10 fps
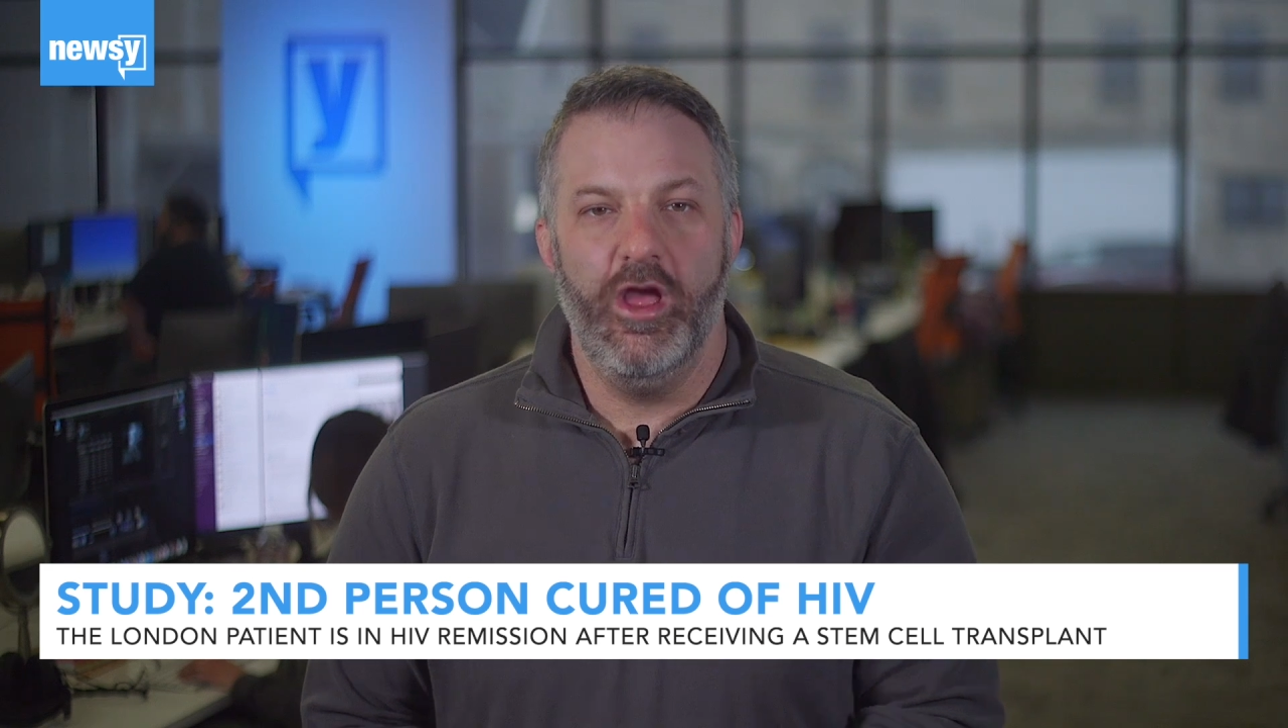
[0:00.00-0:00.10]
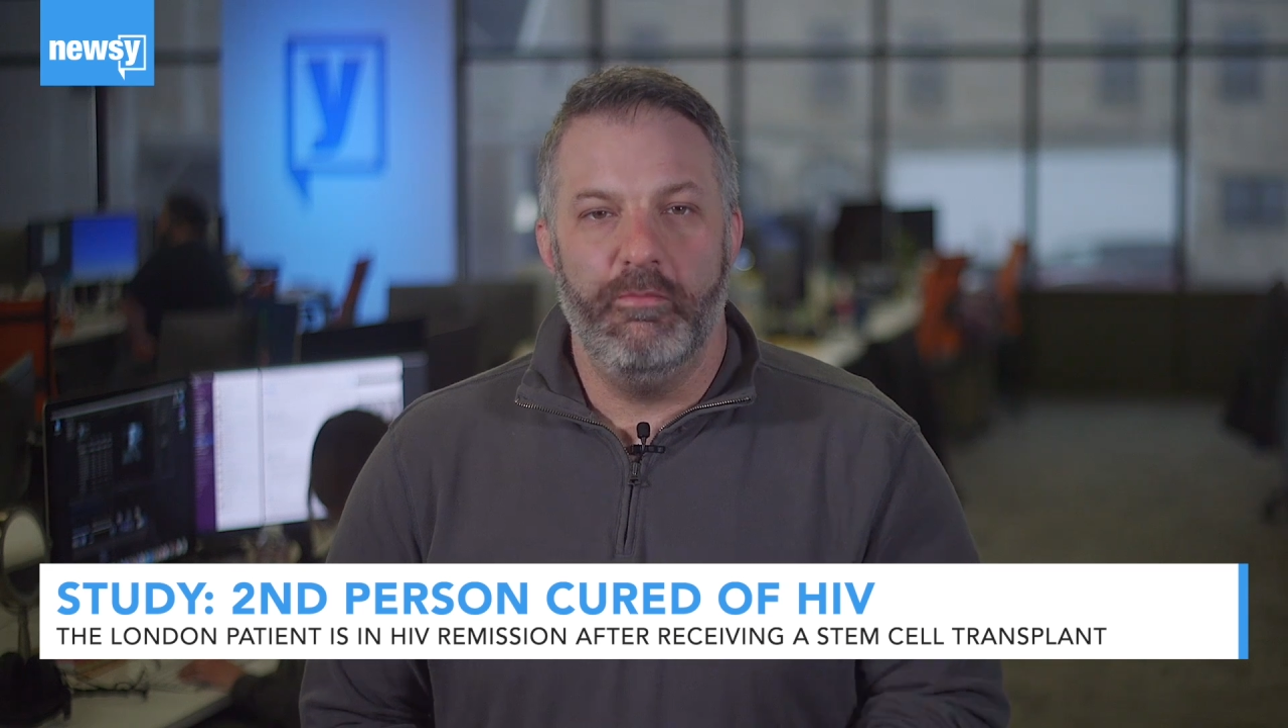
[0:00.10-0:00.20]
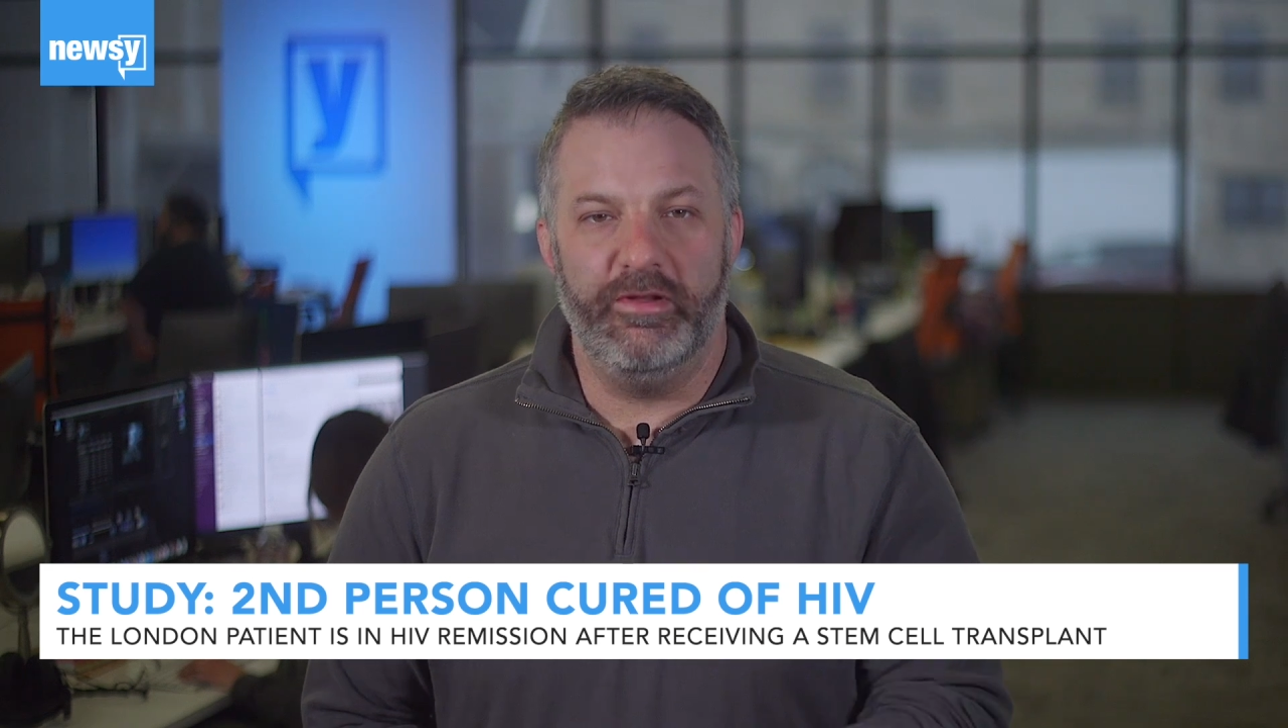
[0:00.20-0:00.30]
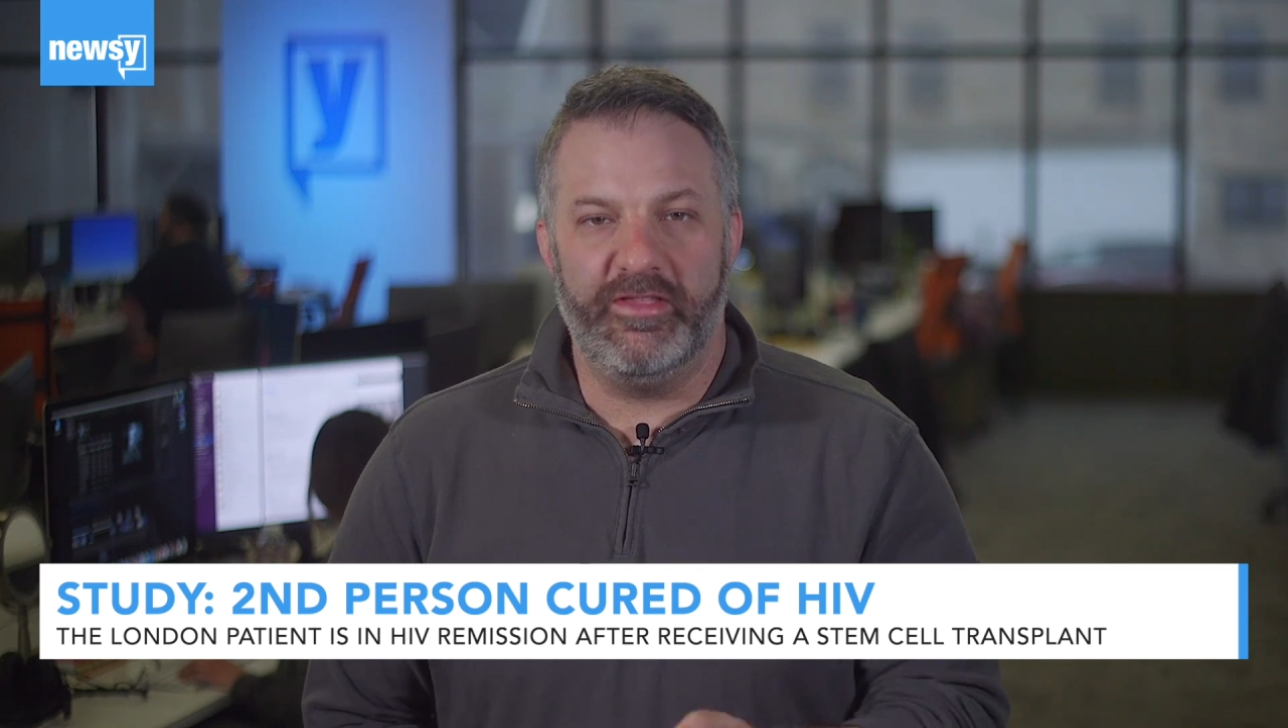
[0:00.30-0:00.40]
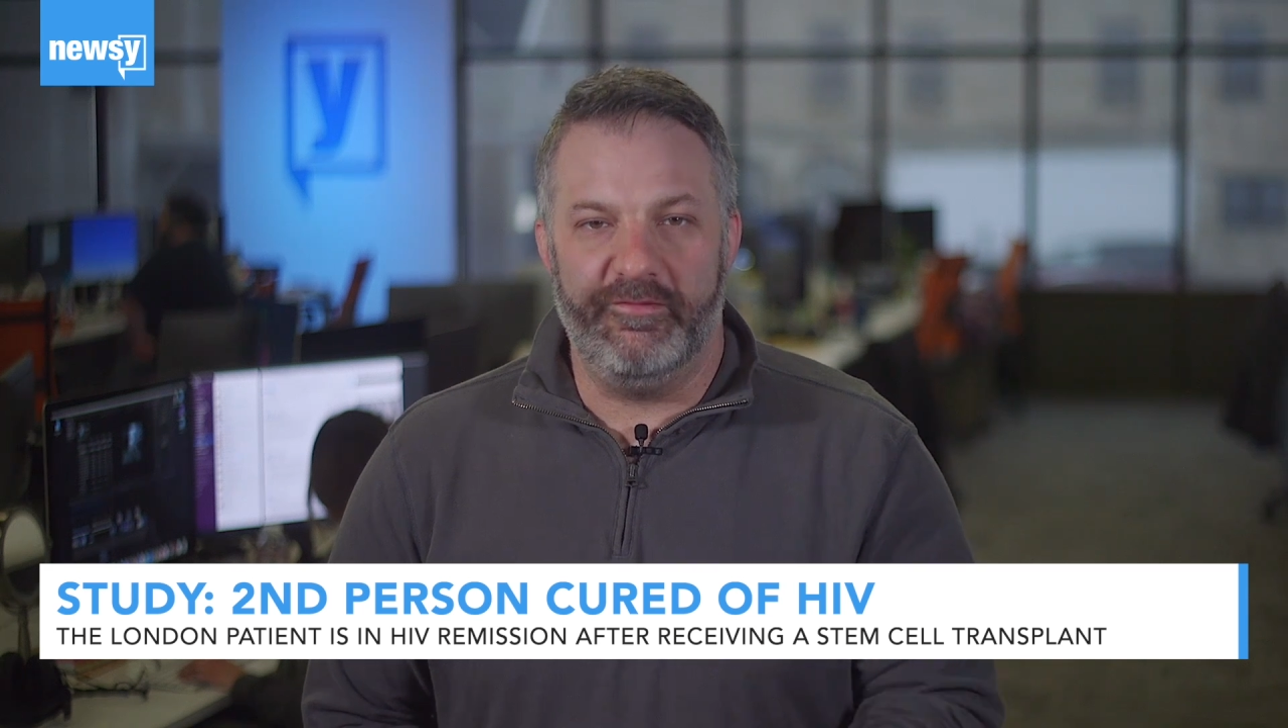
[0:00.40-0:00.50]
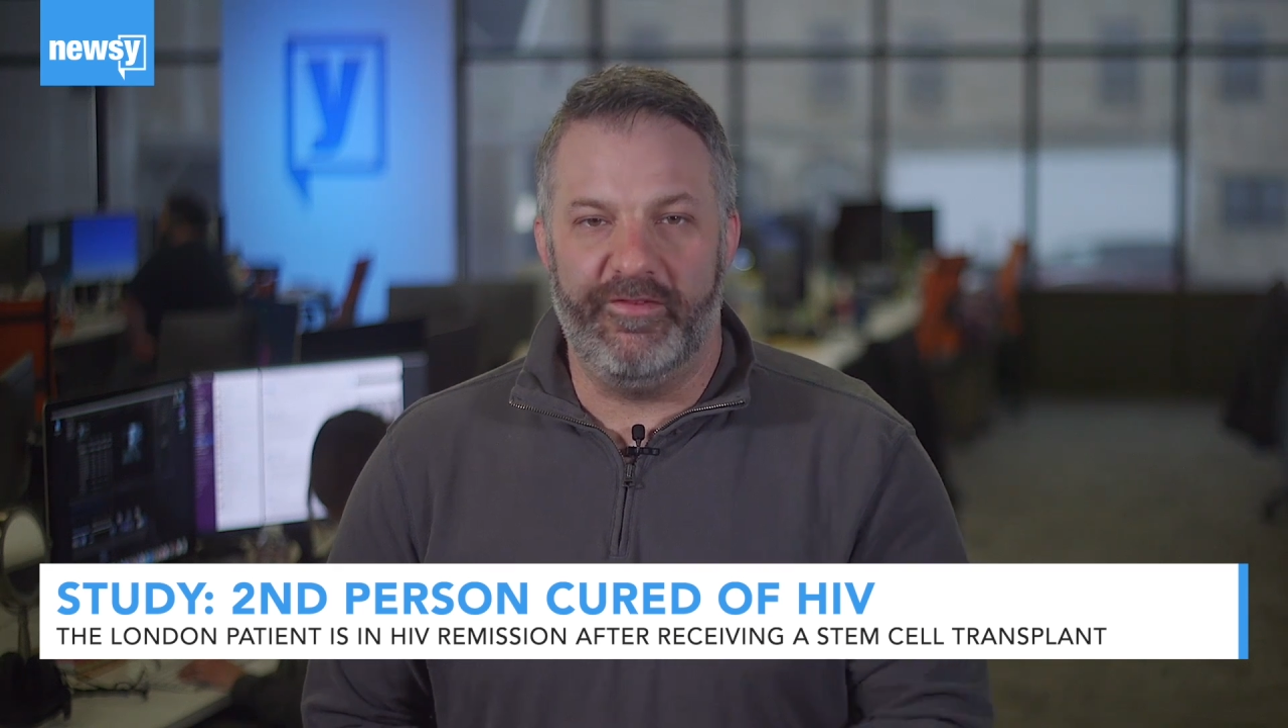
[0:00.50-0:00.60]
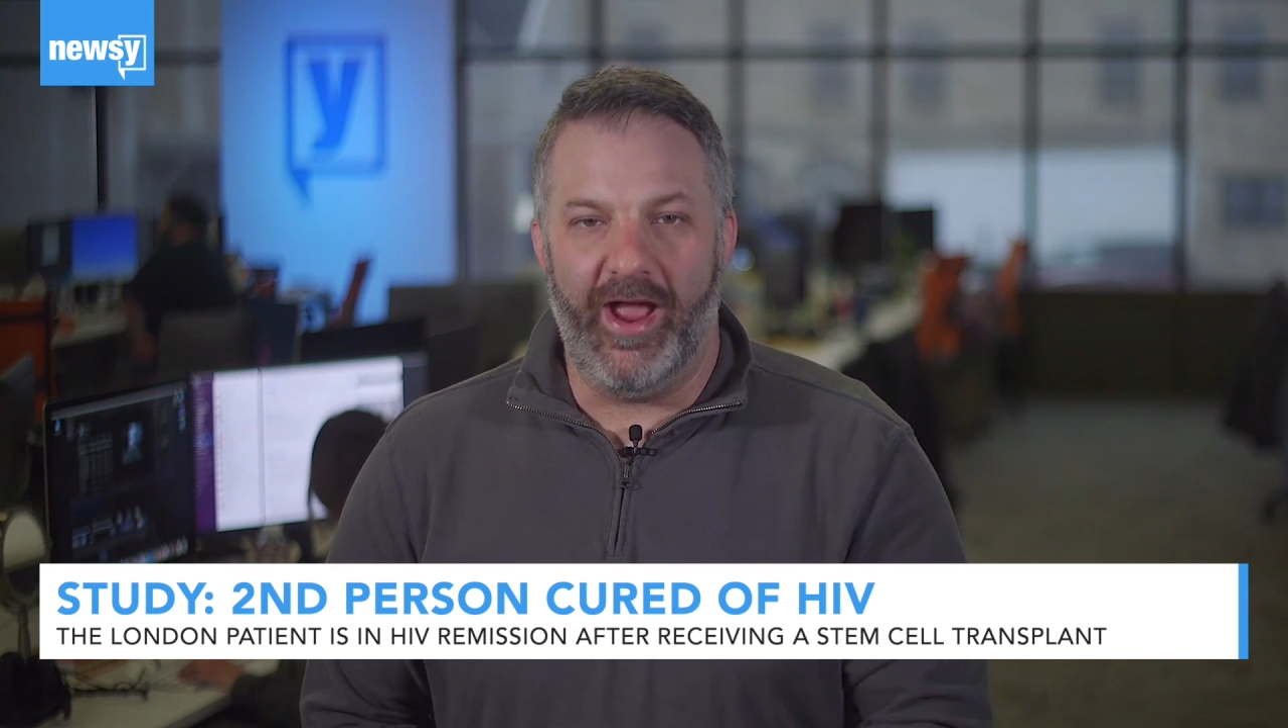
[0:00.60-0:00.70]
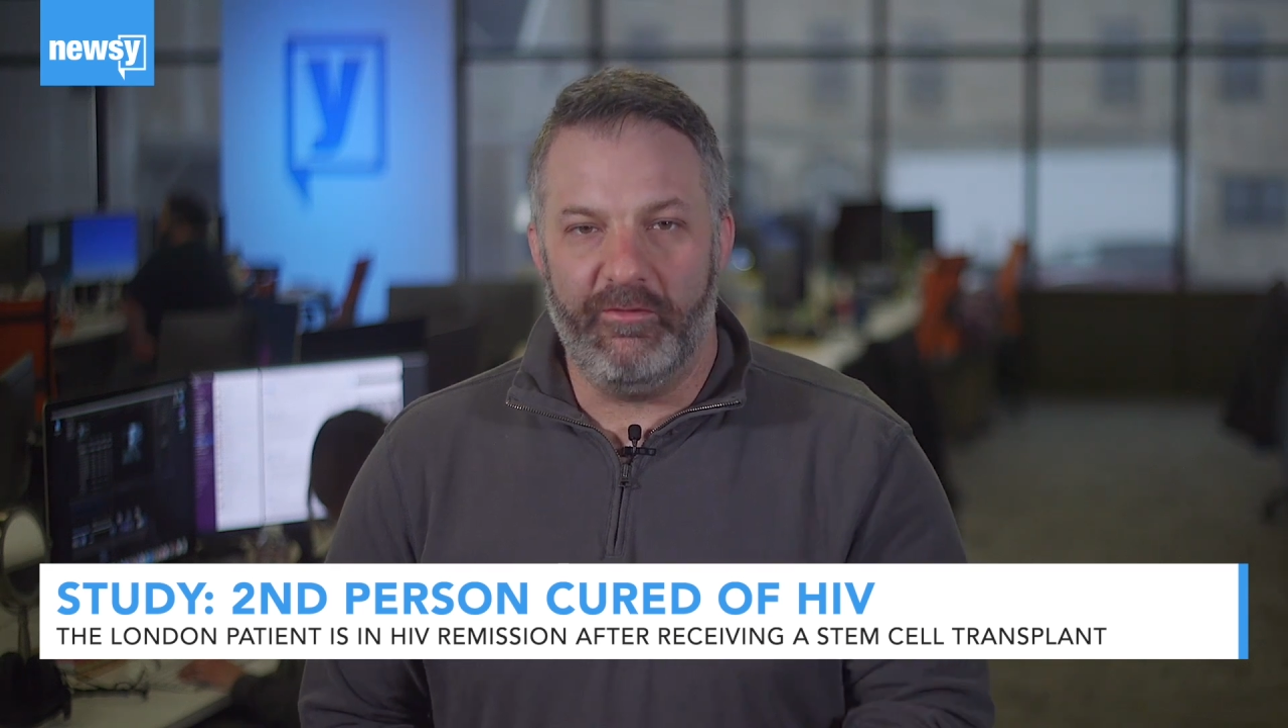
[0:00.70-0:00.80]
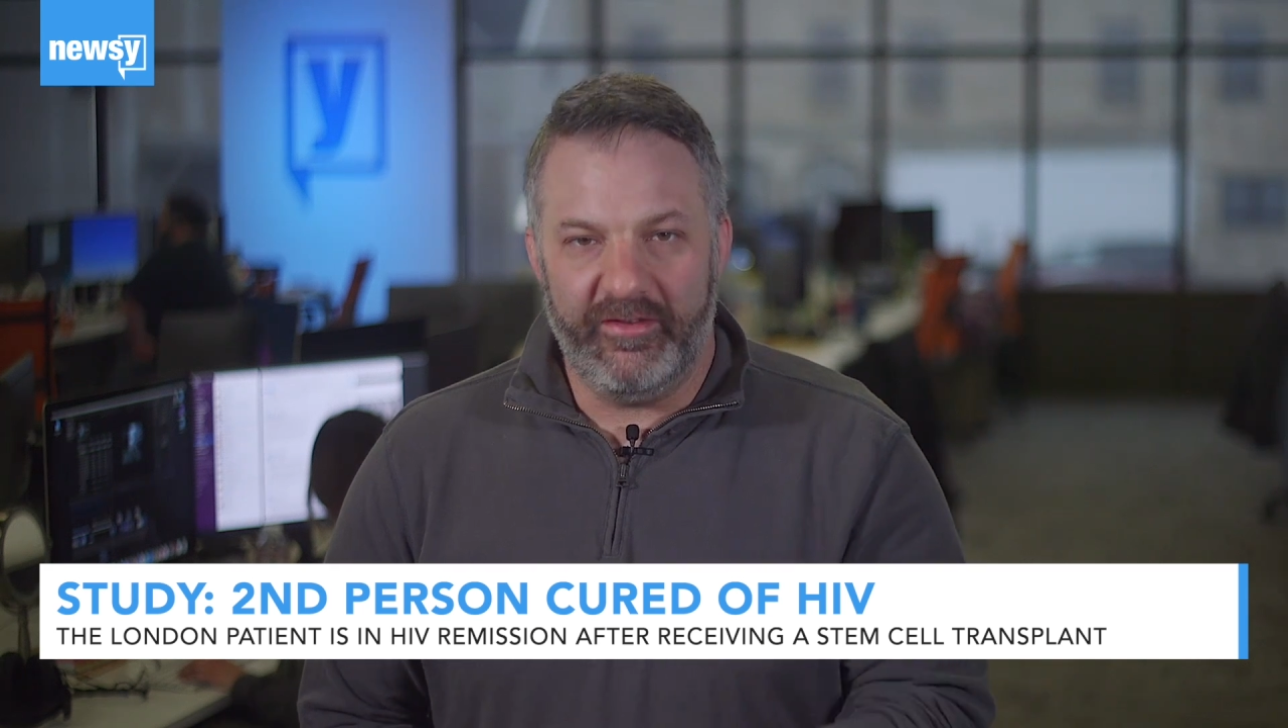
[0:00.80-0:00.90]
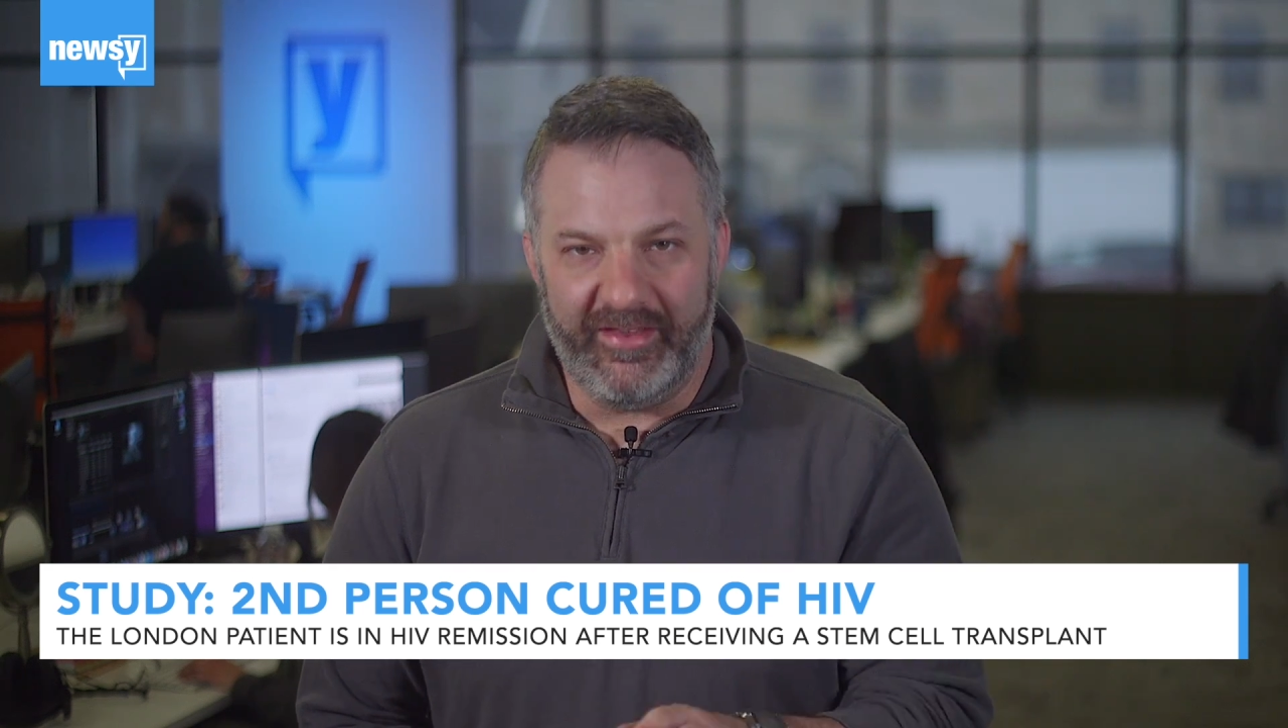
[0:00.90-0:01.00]
but the
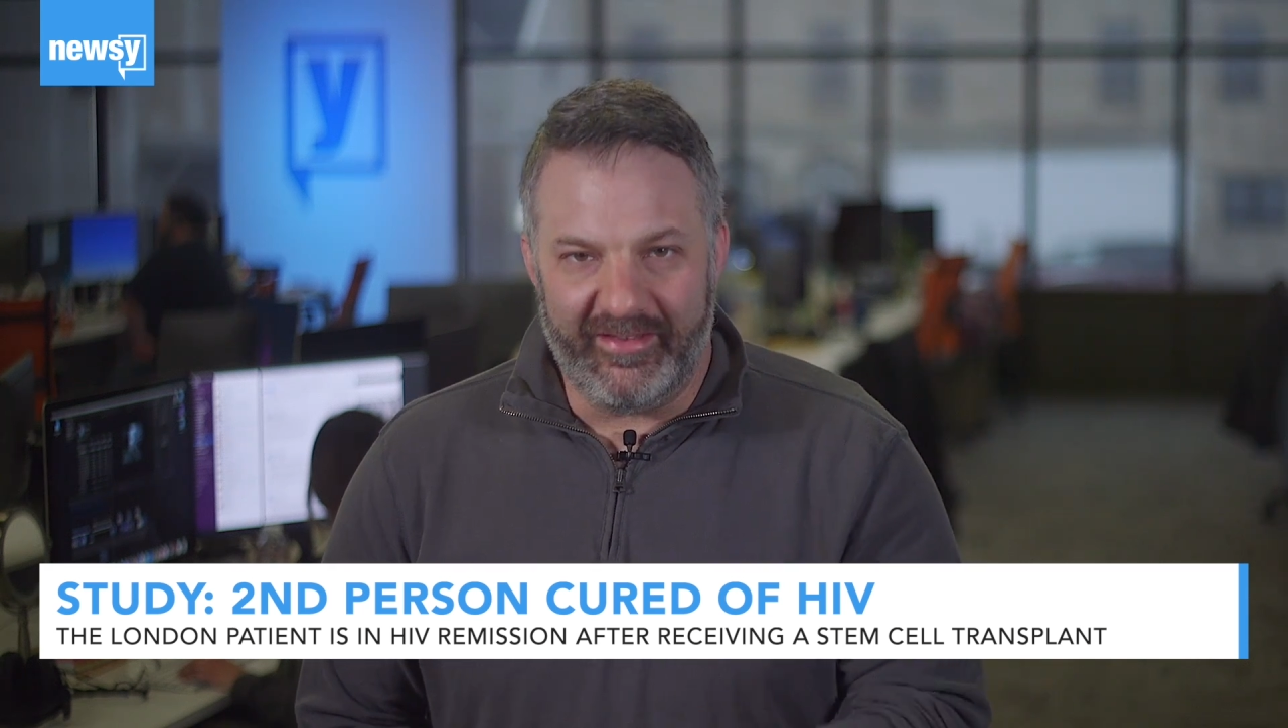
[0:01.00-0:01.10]
virus